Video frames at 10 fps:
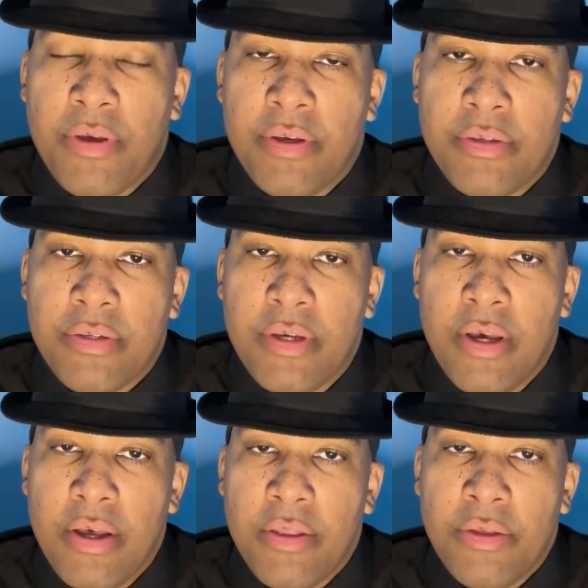is,
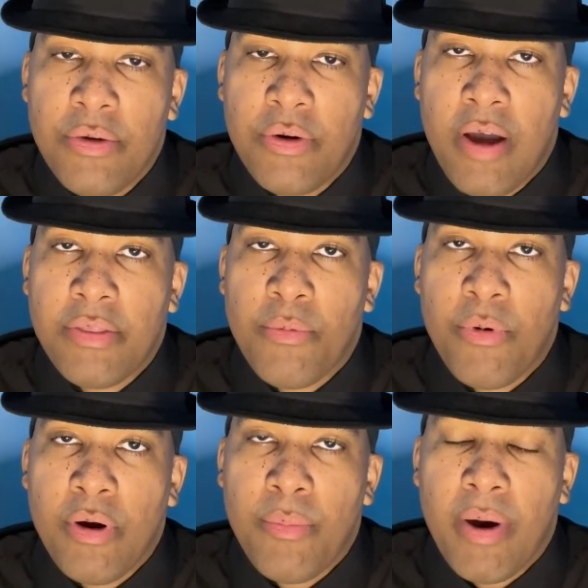then you don't have to
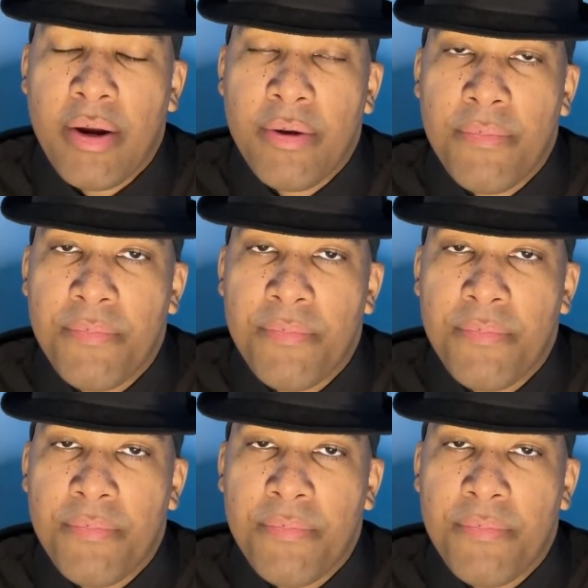worry about it.